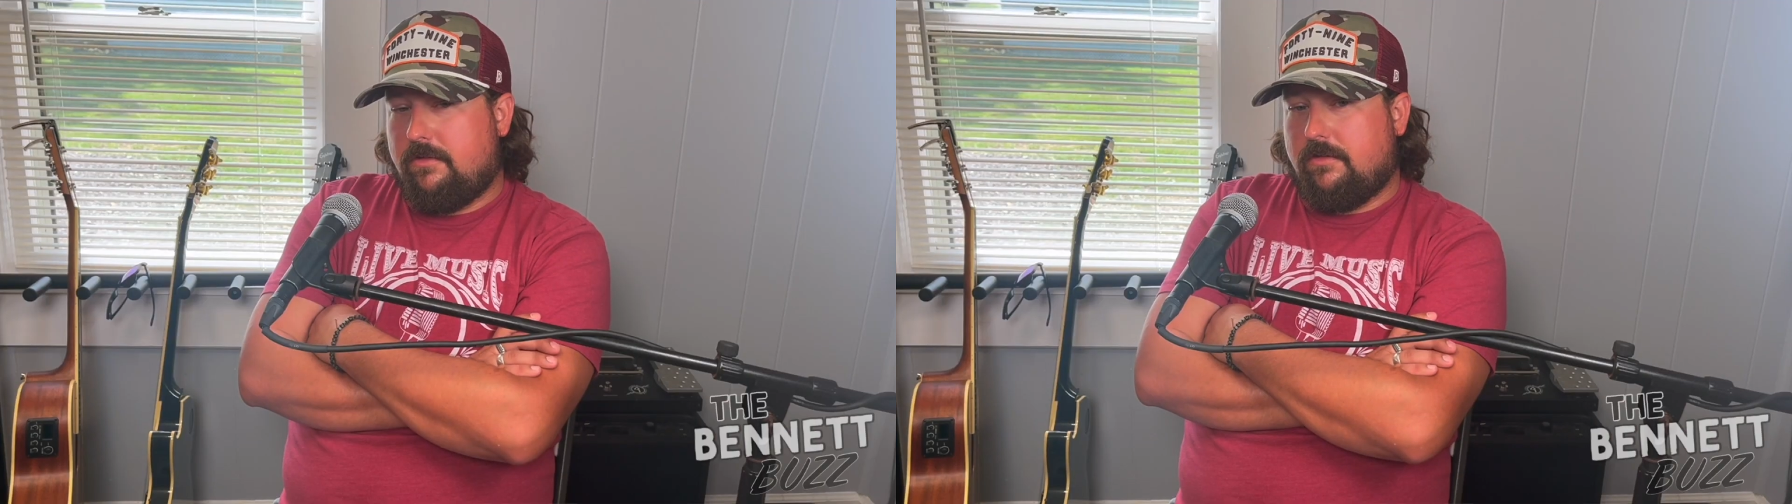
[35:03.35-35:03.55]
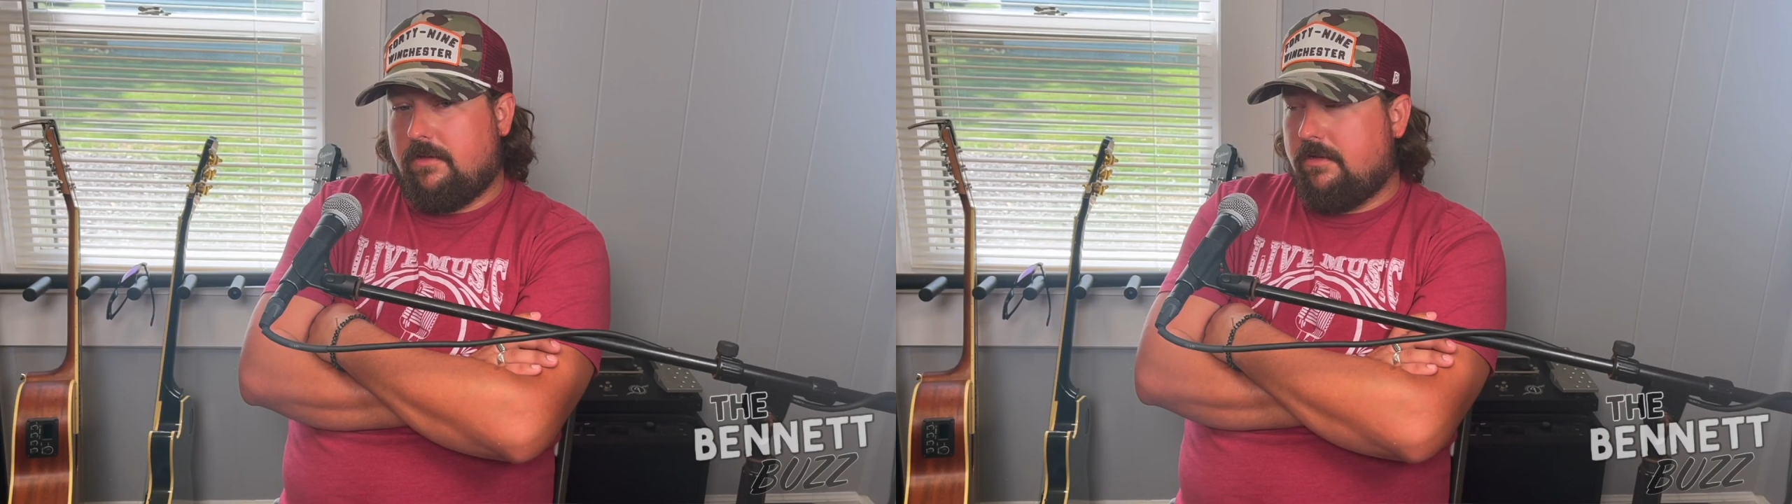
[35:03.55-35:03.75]

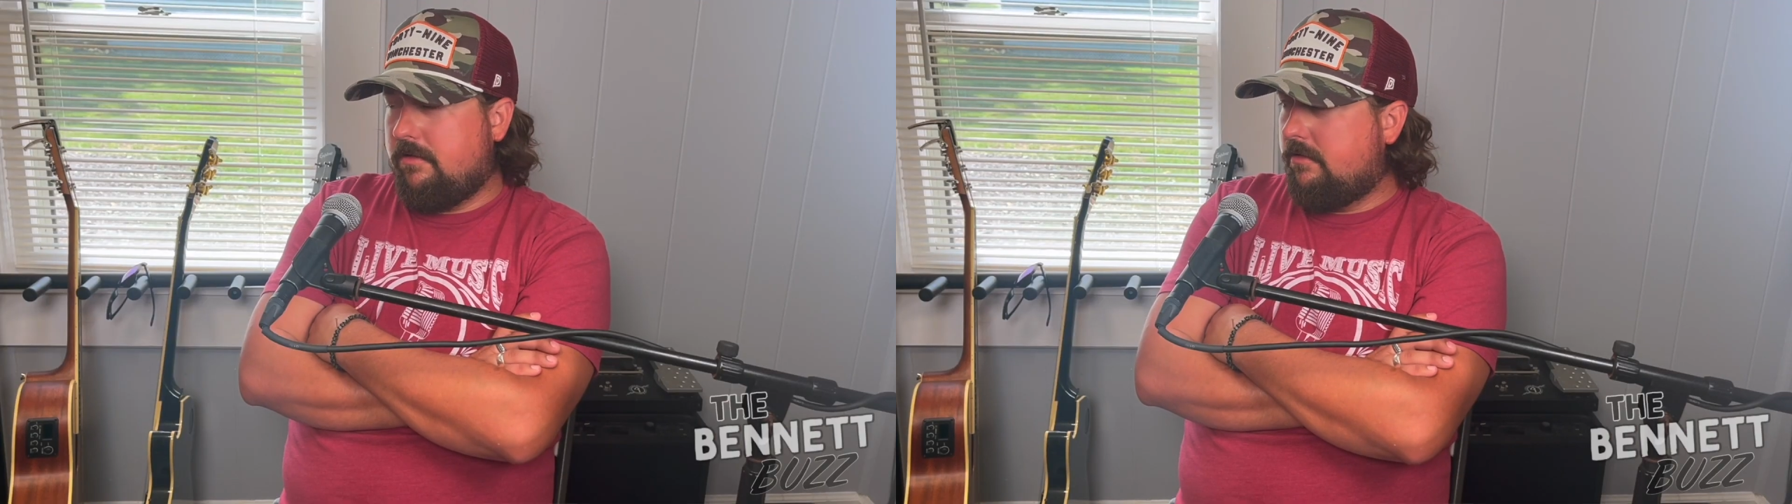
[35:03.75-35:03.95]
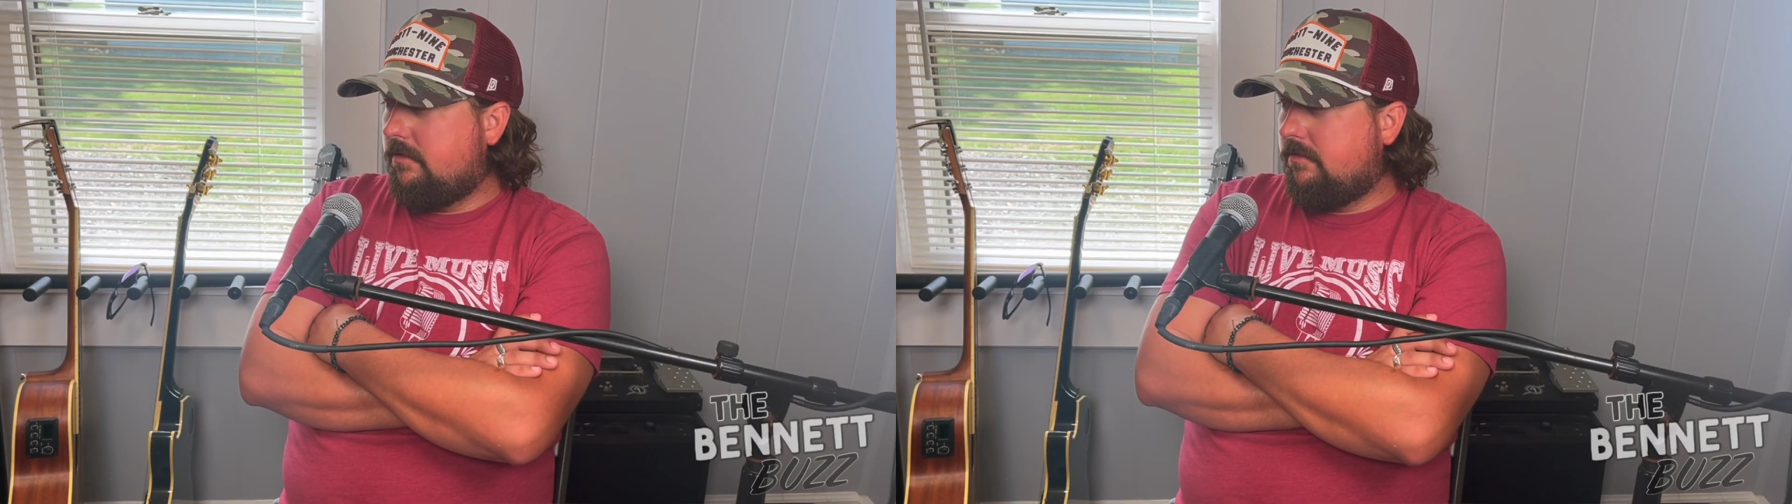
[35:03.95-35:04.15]
Yeah.
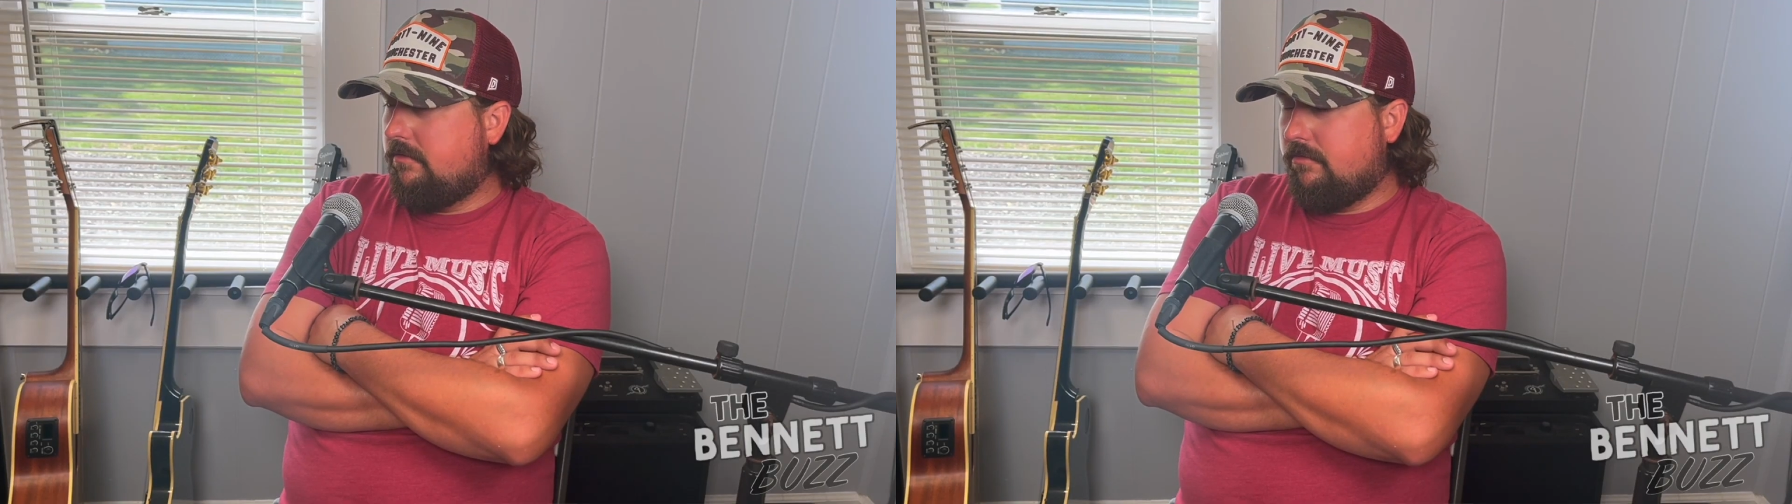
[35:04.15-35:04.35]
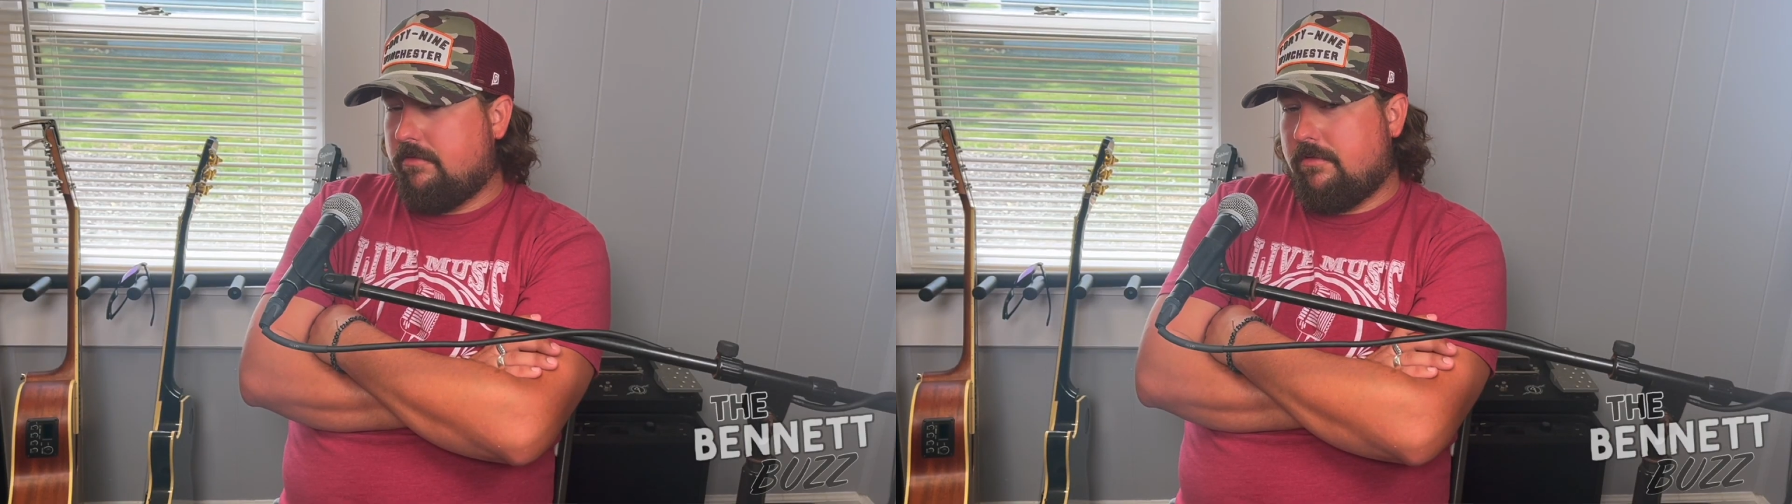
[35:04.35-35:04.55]

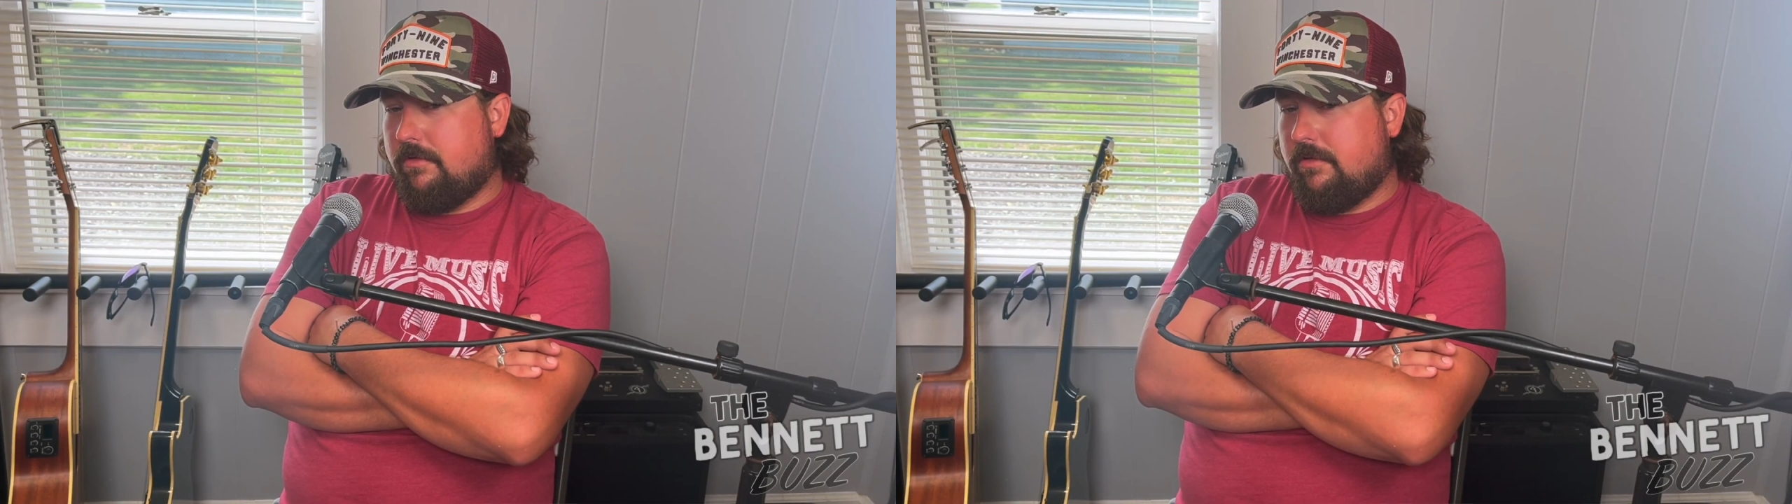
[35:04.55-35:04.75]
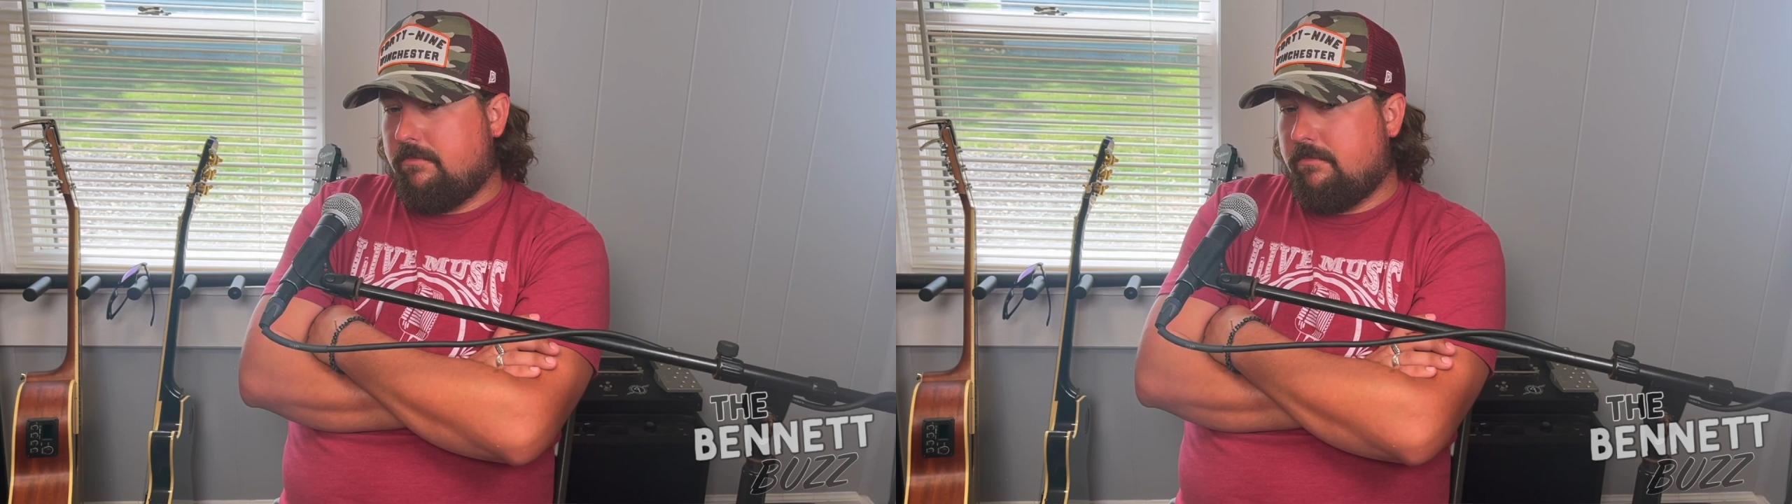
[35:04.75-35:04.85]
Well,